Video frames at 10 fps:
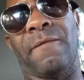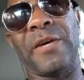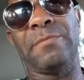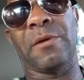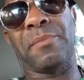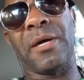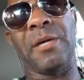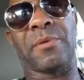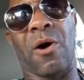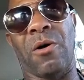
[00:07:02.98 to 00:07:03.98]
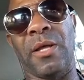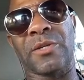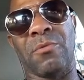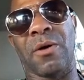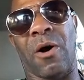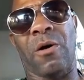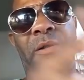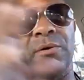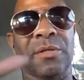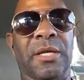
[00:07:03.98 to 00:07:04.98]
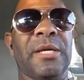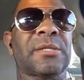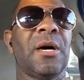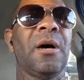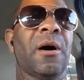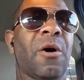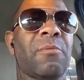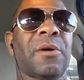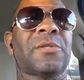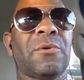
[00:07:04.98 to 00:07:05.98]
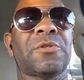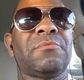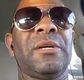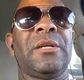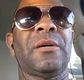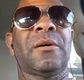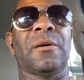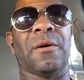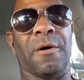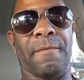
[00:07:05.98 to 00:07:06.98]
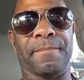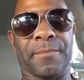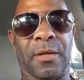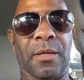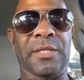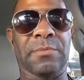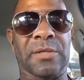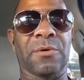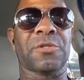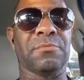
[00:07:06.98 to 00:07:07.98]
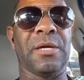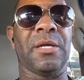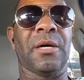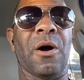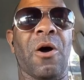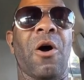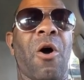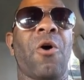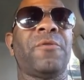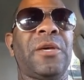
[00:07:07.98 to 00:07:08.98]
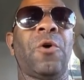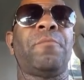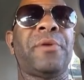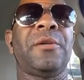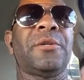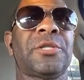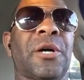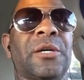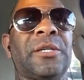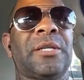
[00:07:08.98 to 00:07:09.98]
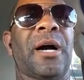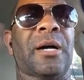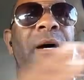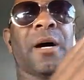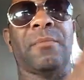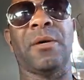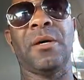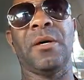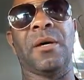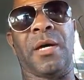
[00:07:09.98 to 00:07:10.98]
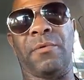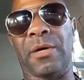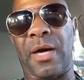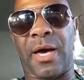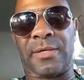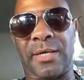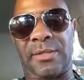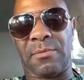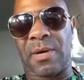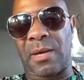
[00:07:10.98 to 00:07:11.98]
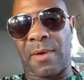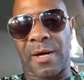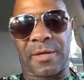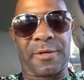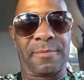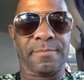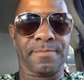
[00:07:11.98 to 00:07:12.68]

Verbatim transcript: Facebook page. All that's on my all those links on my social media um, links to my social media are on the opinionjunkie.com. Anyway, guys, that's it, man. I'm out of here.